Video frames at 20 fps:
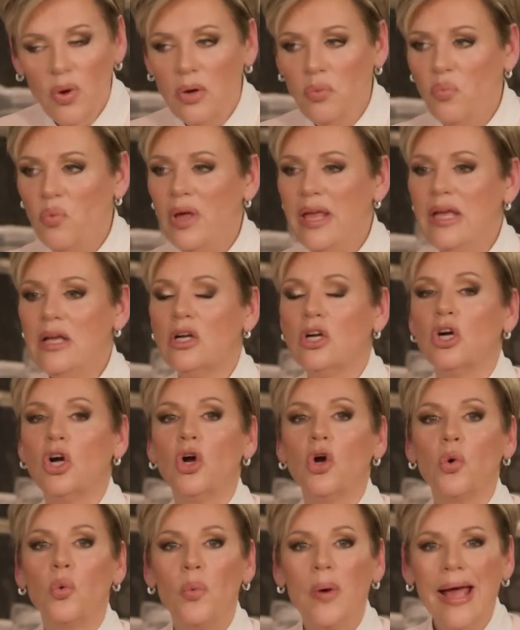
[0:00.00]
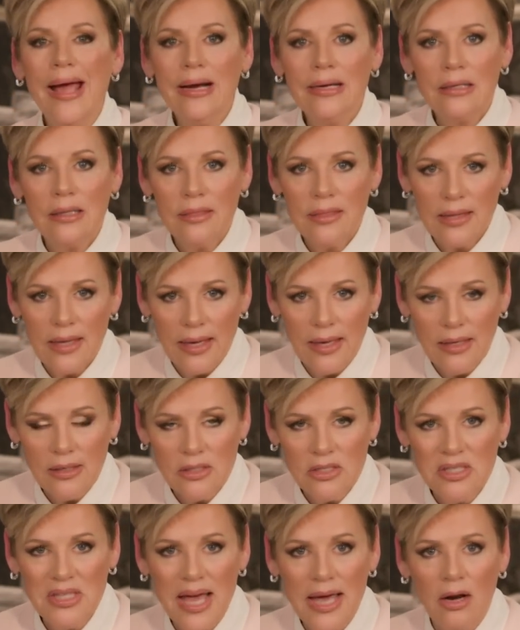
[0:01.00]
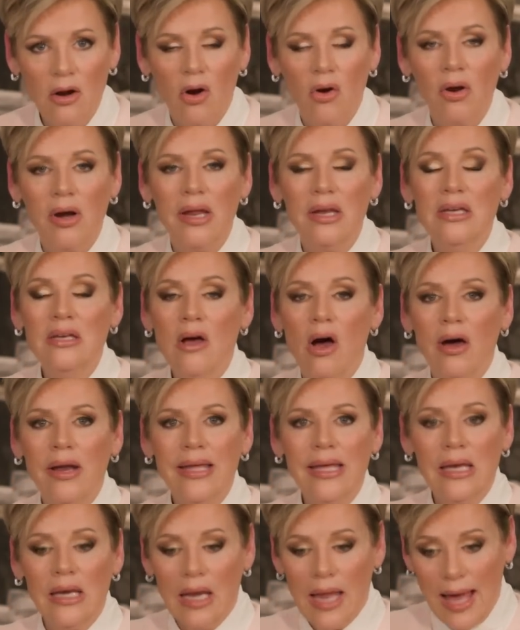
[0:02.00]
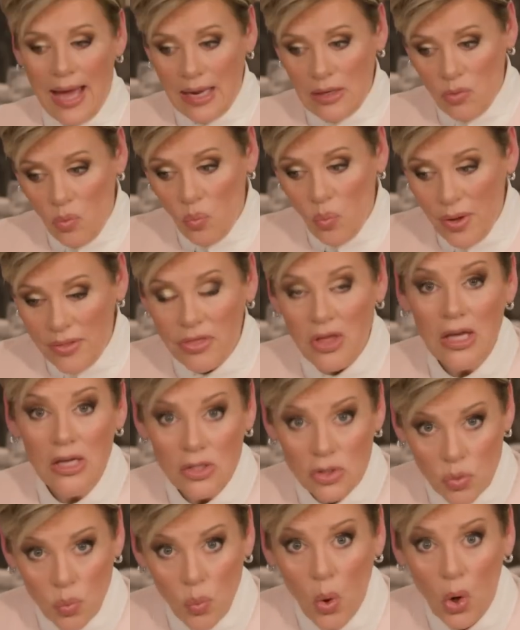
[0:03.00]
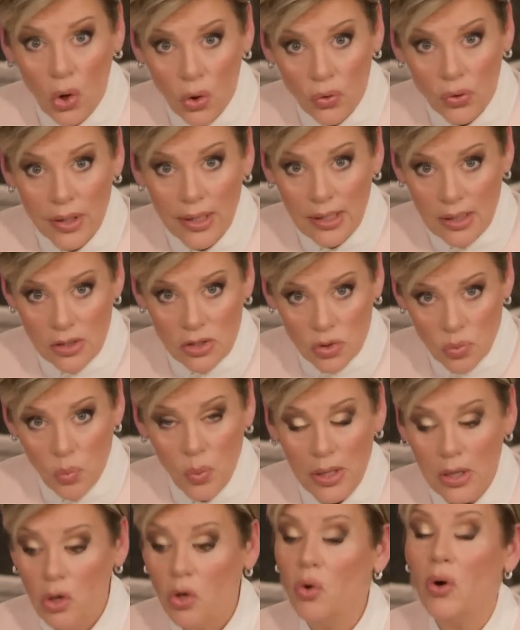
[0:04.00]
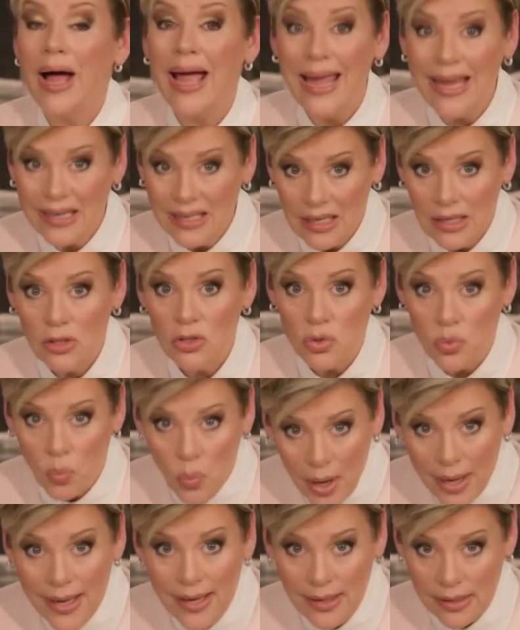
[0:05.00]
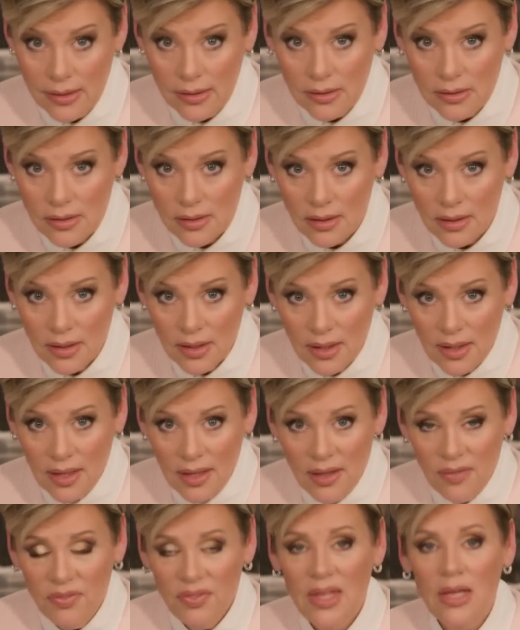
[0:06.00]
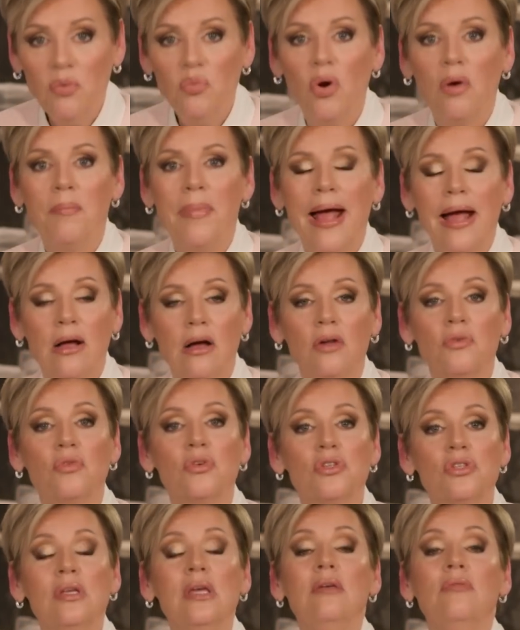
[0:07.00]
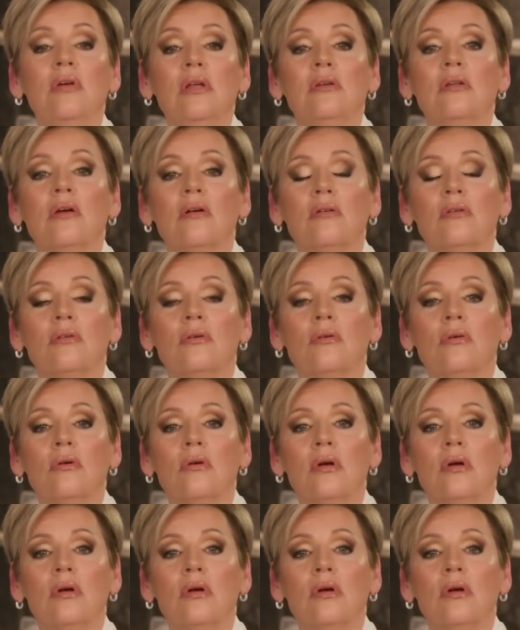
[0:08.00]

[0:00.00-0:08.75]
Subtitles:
When we correct things that are not in line with His Word, His will, and His ways, then we're back on receiving territory.